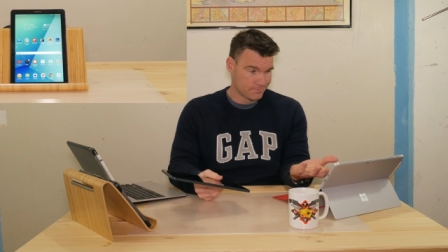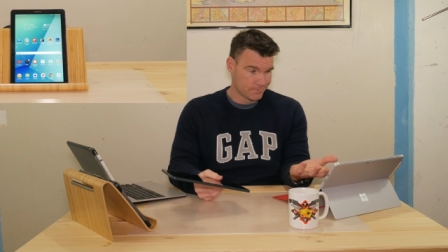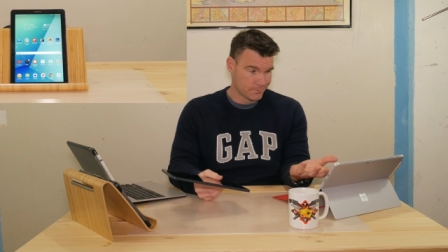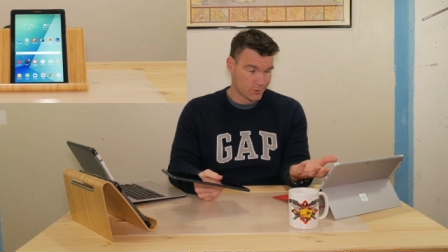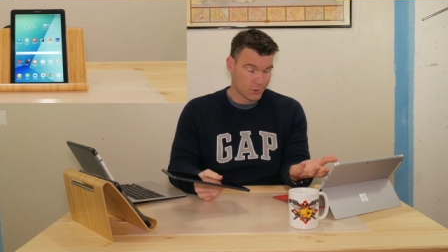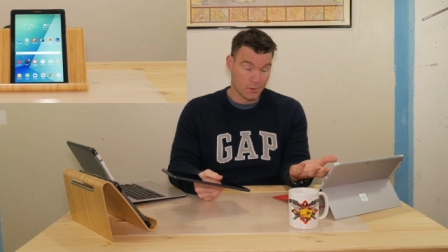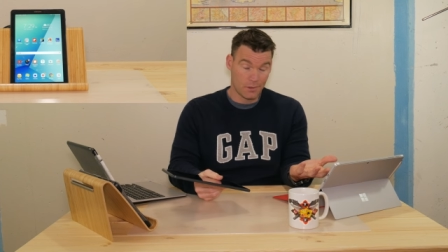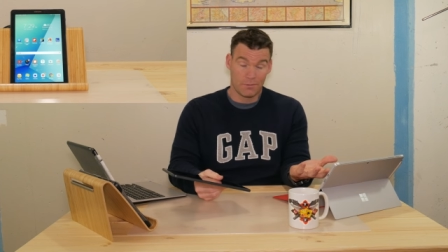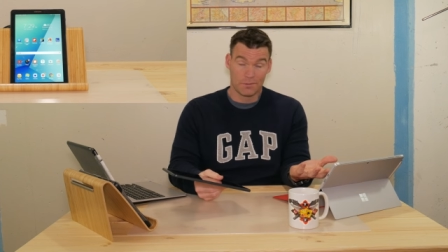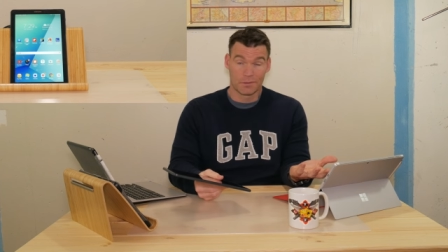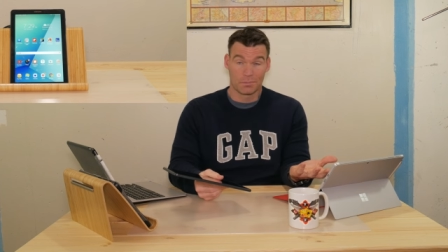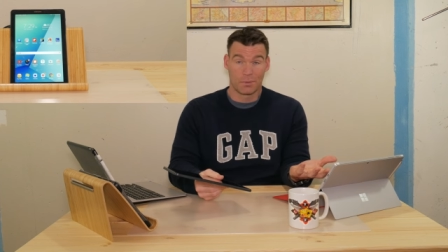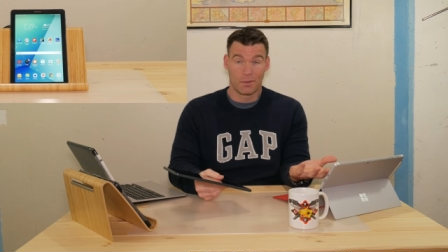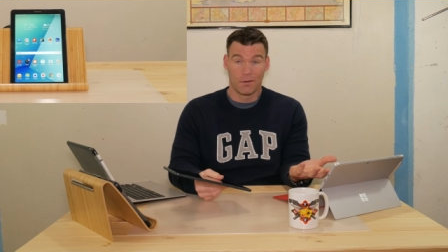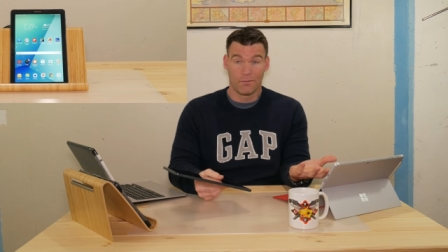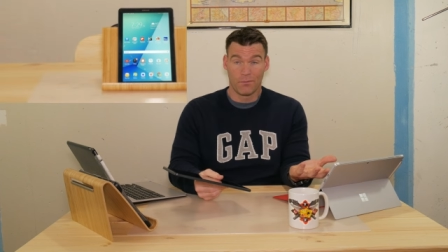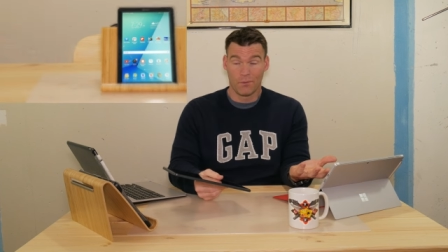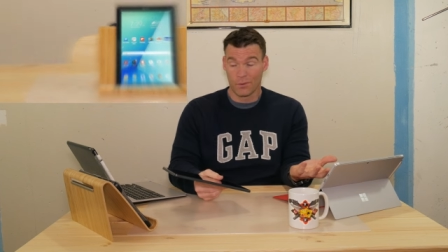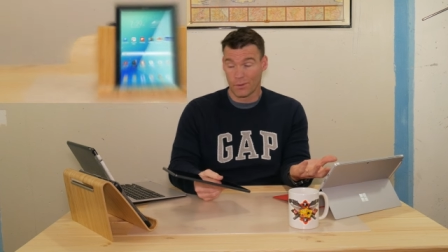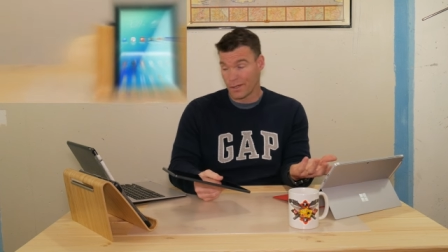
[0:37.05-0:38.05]
Surface Pro
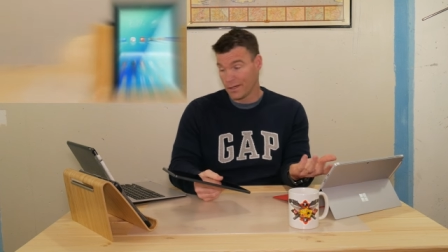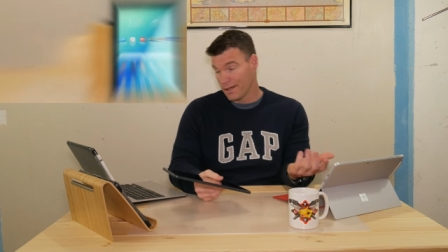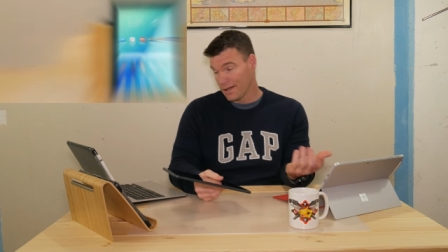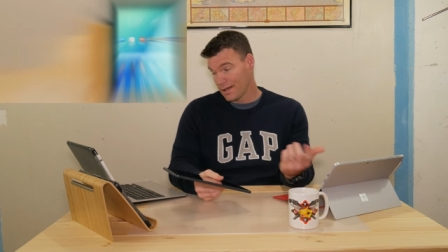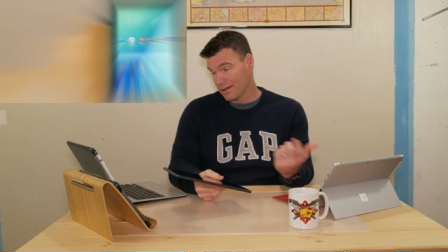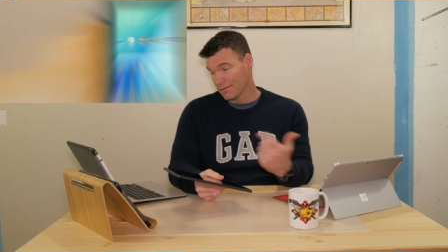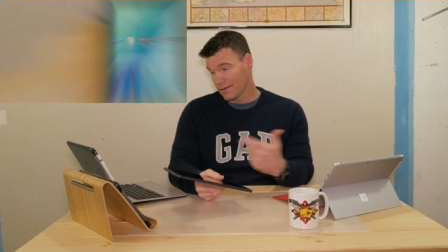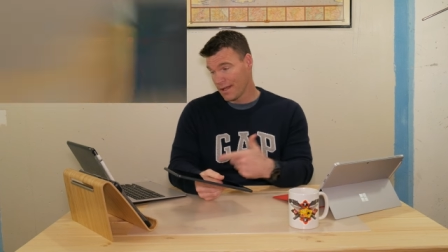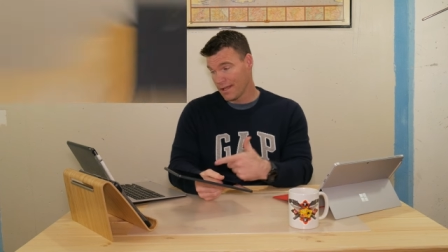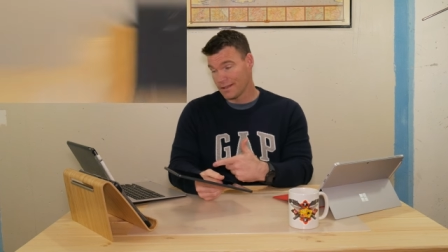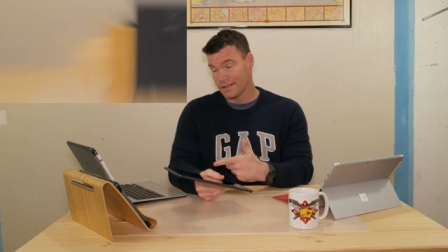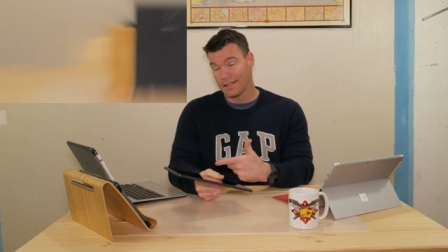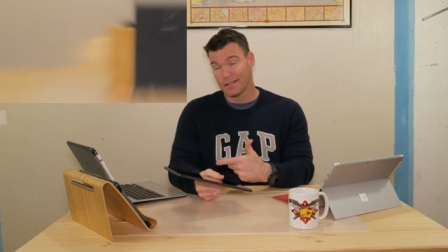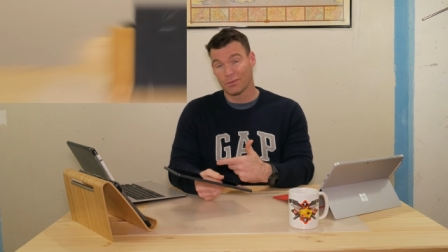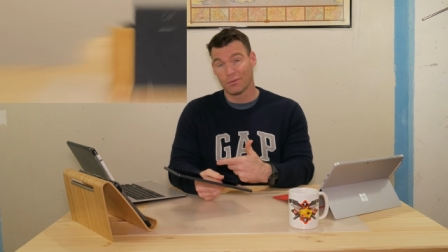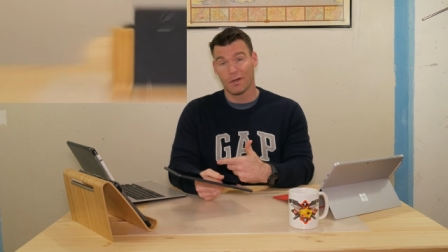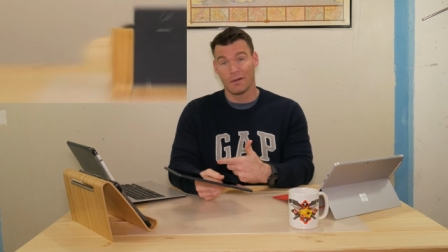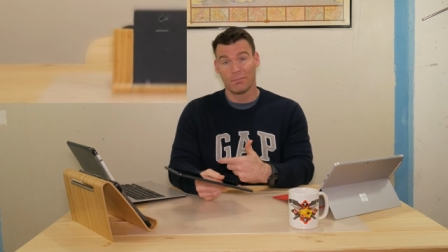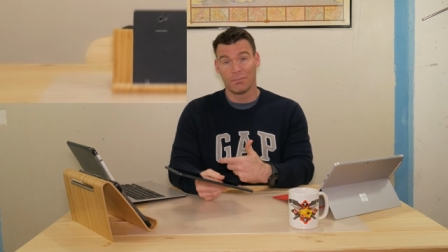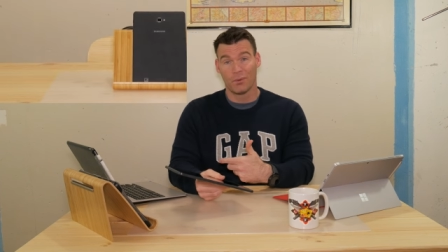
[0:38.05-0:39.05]
4 here, I've got the
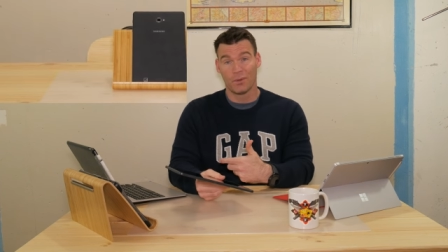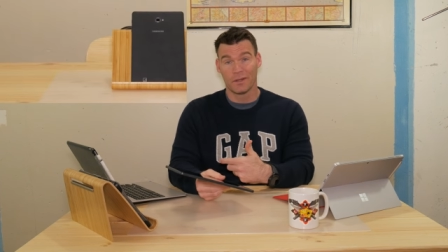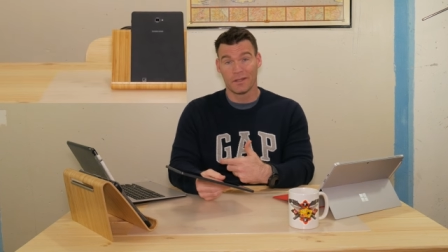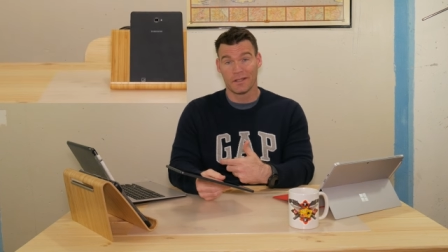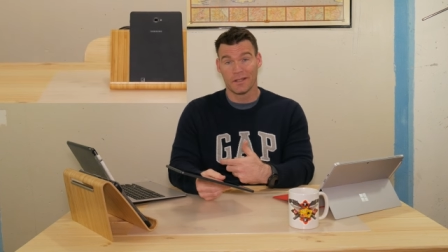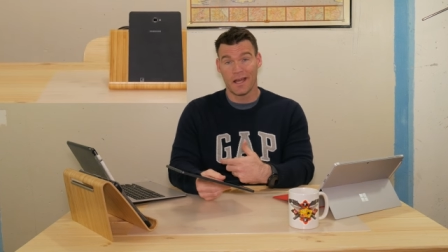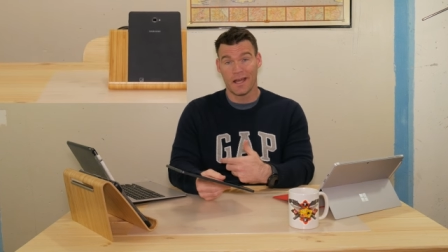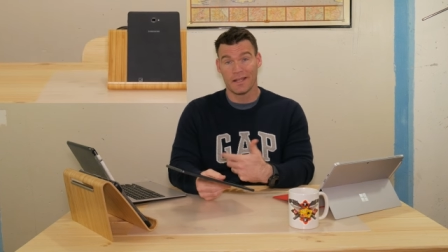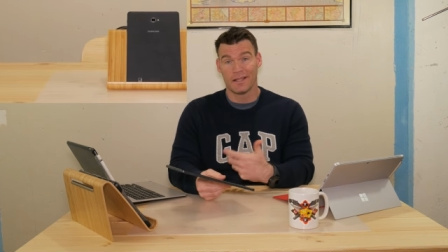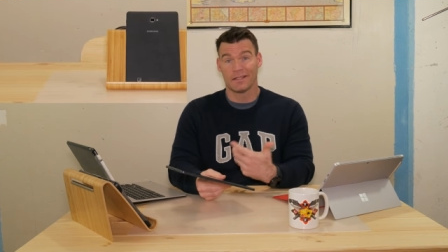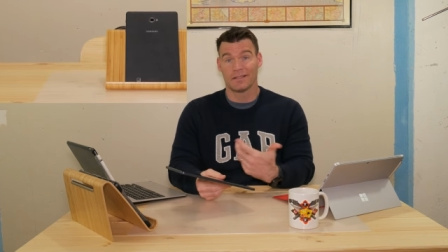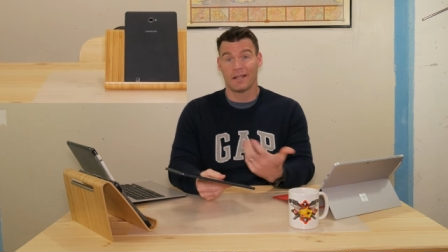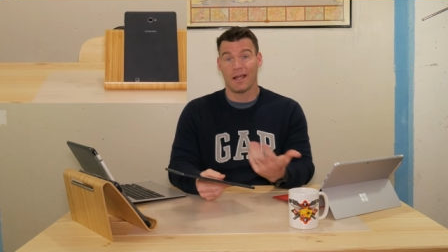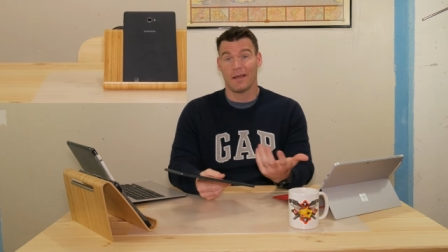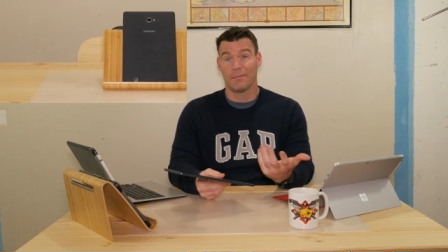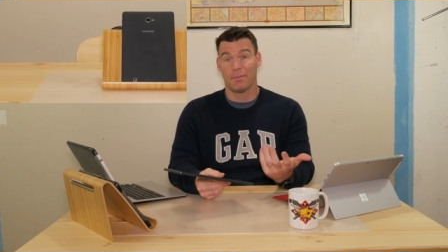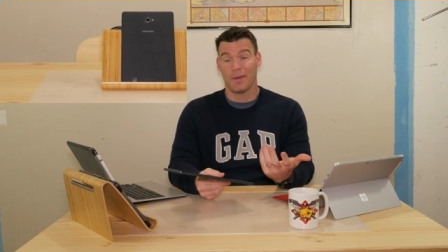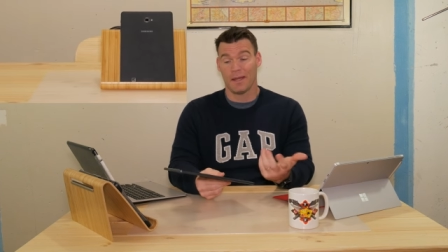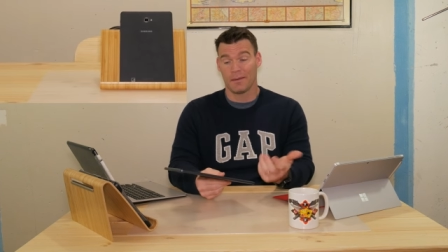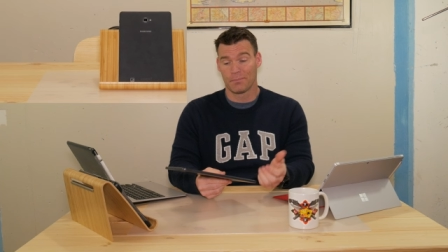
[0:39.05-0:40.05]
12.9-inch
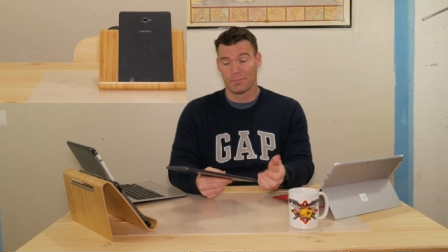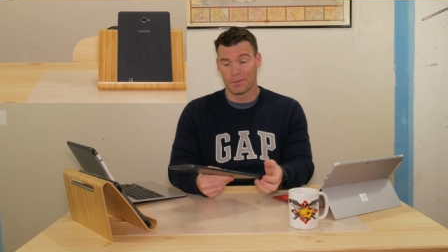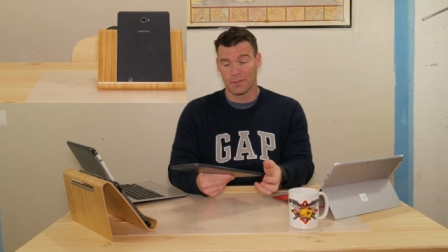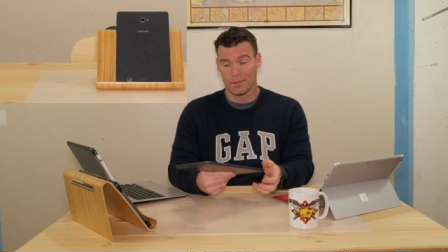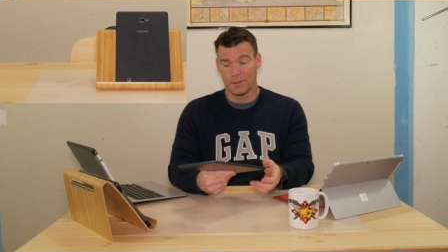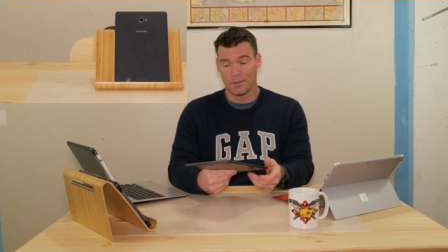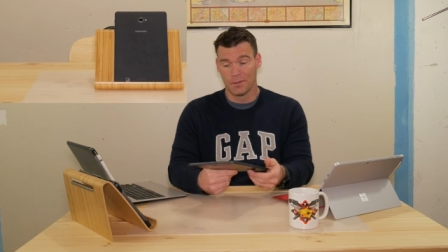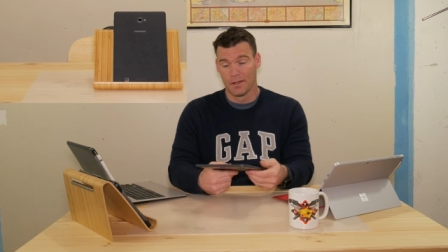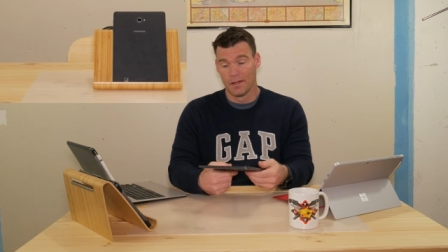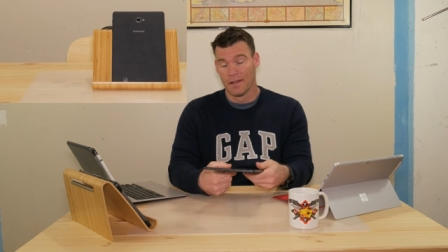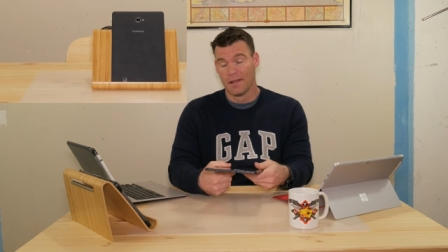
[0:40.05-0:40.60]
iPad Pro.